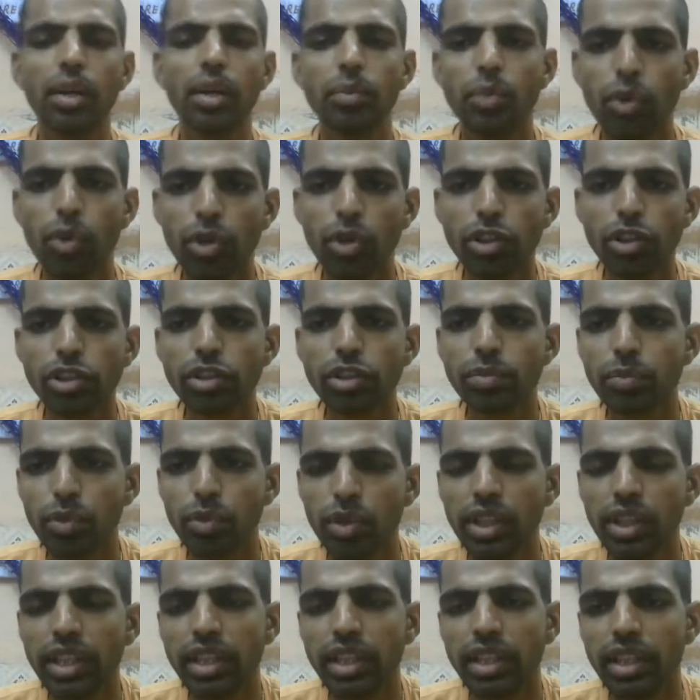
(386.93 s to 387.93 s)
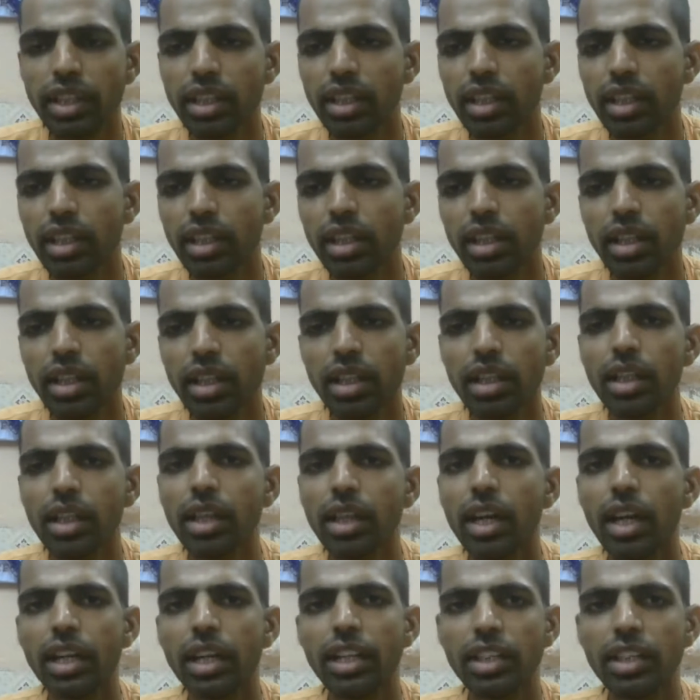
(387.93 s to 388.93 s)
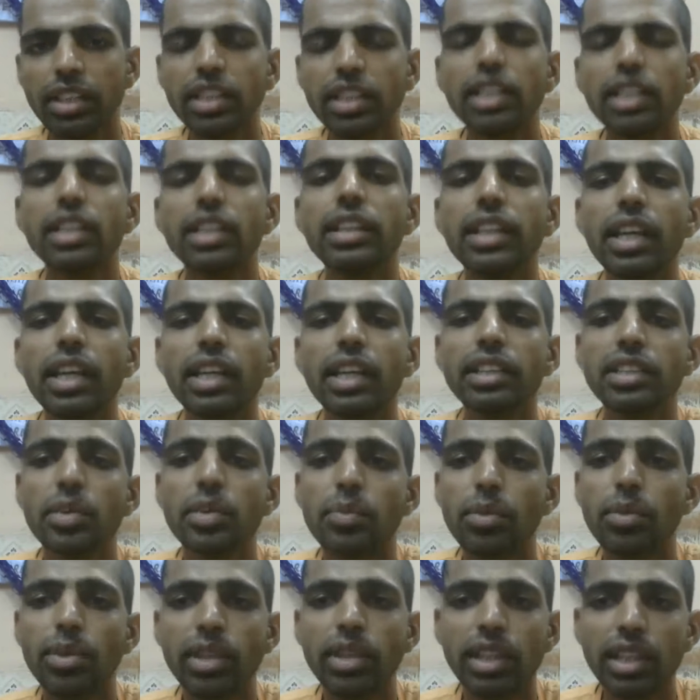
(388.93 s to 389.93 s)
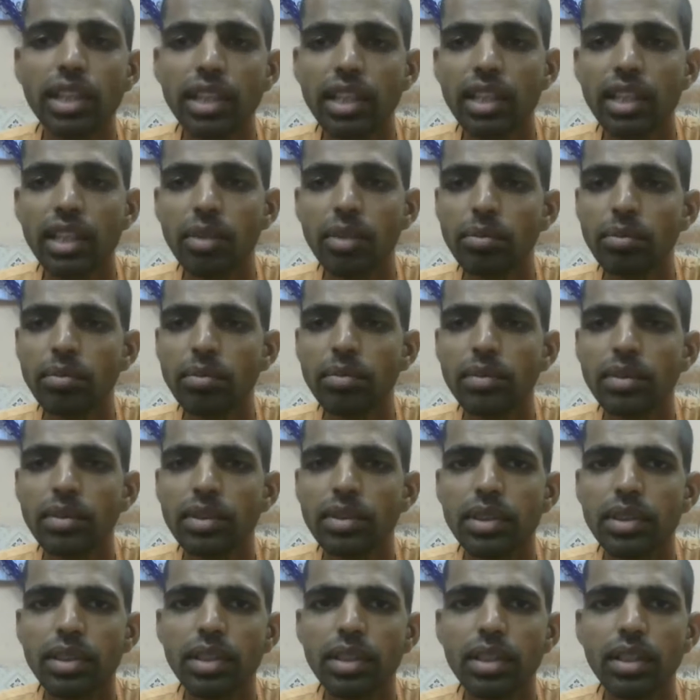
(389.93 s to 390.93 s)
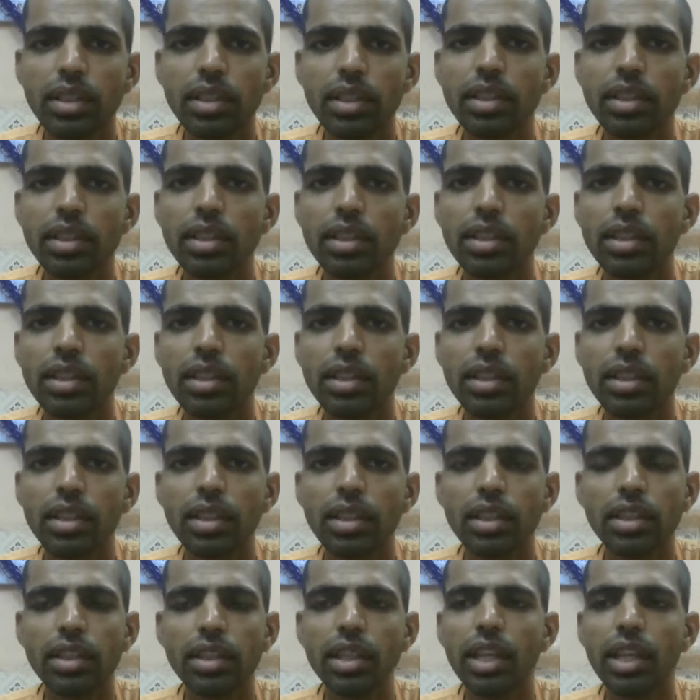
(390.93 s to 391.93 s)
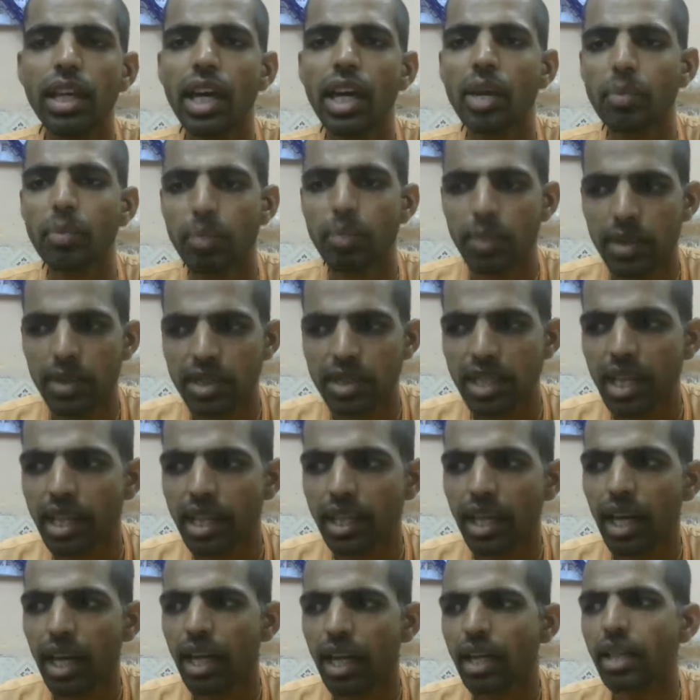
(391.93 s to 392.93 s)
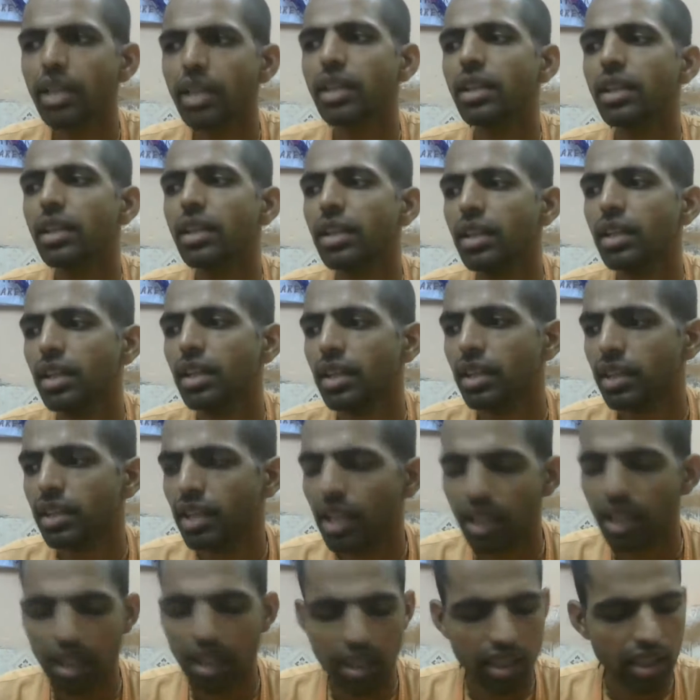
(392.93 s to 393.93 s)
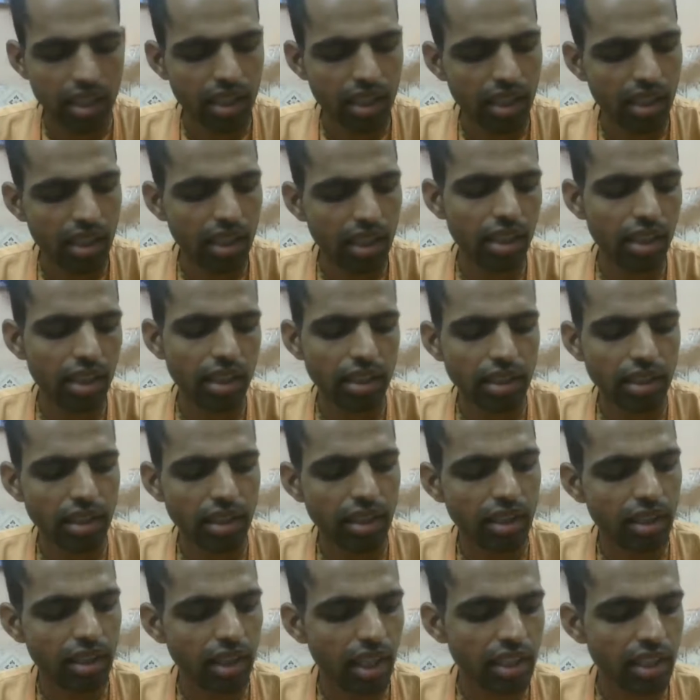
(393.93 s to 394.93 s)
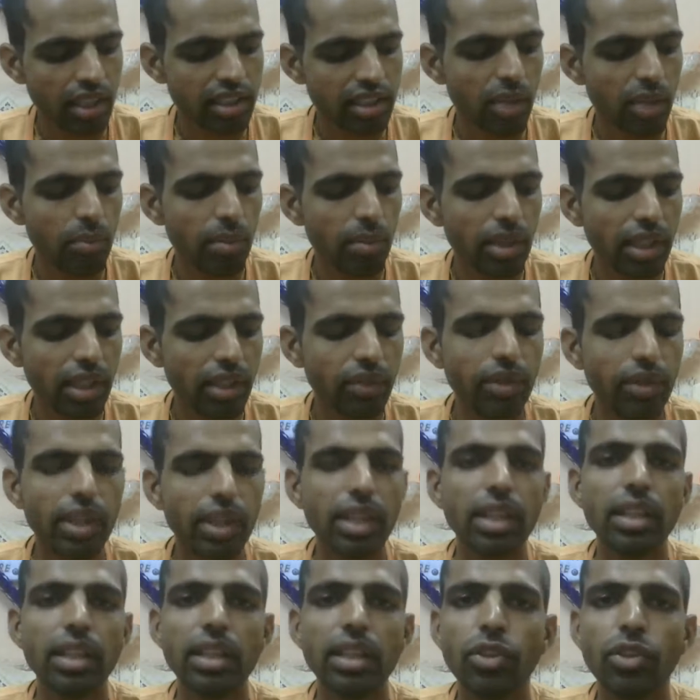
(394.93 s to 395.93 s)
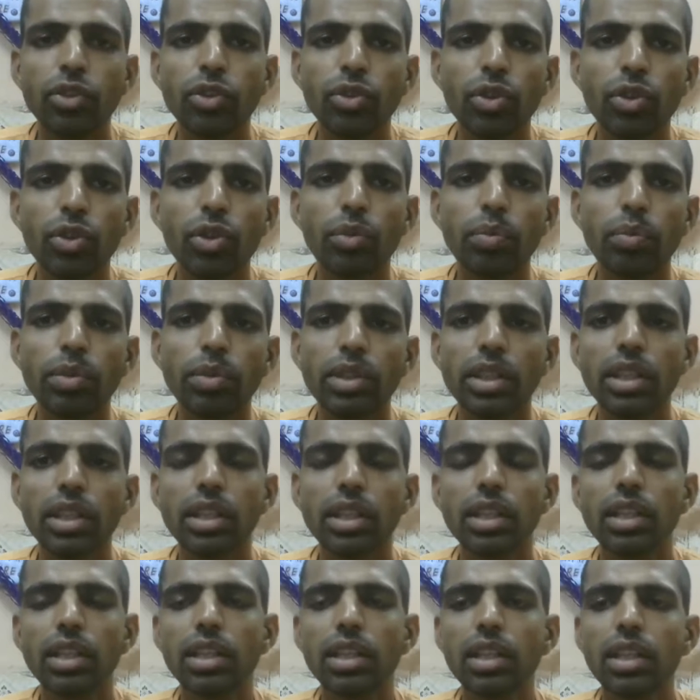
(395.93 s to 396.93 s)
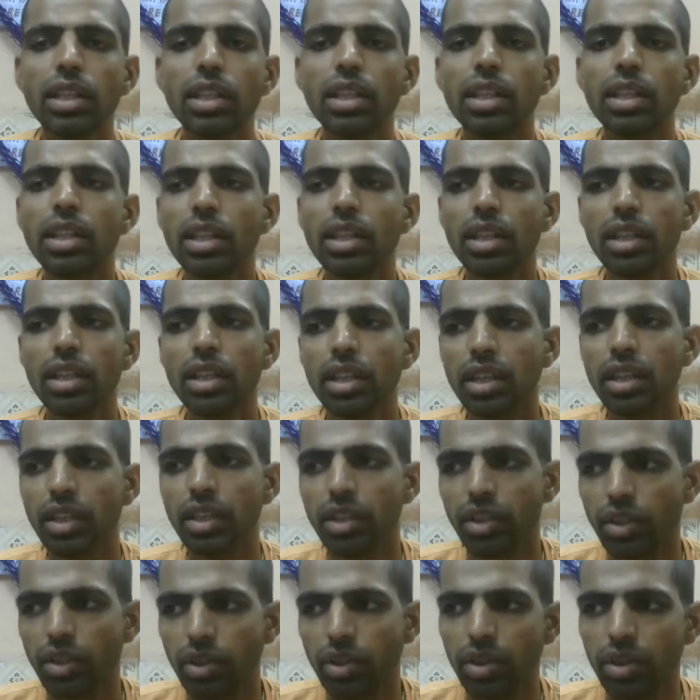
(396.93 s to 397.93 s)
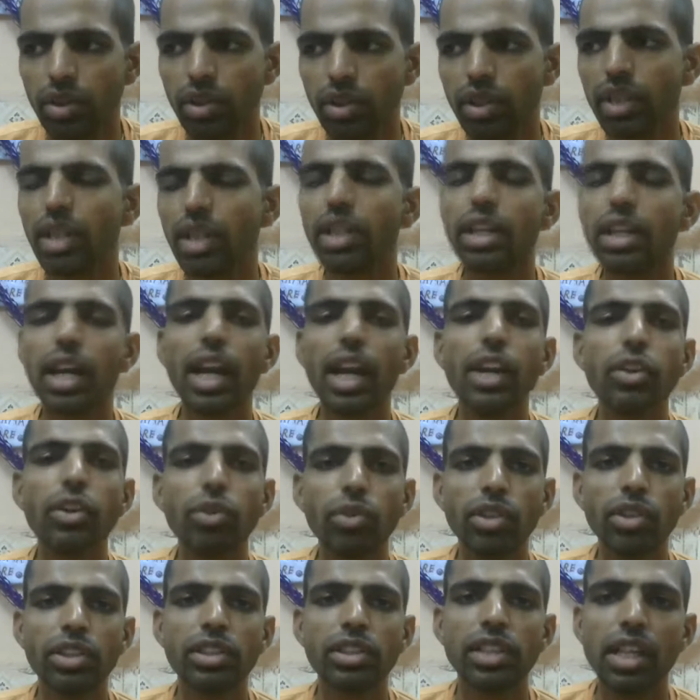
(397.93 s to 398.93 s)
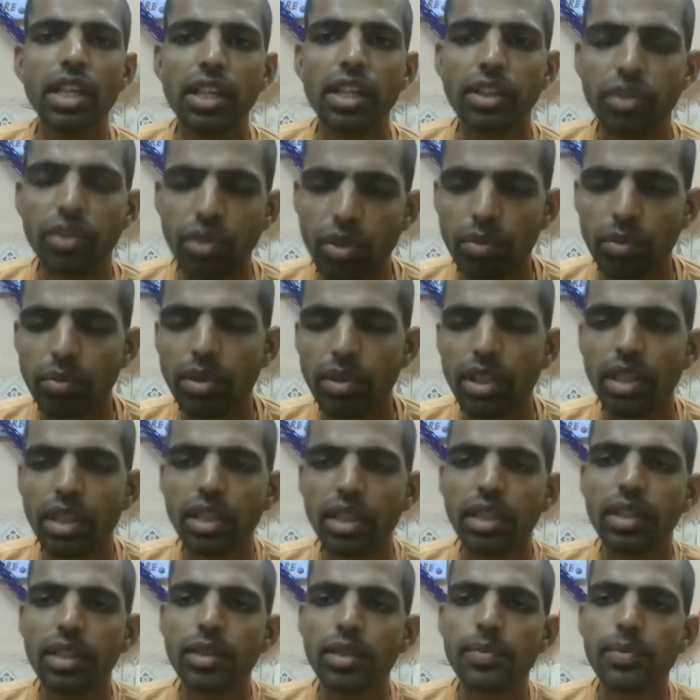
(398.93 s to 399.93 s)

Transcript: forcefully, and still they are supporting him. They are present at the assembly when this Draupadi they tried to insult Draupadi.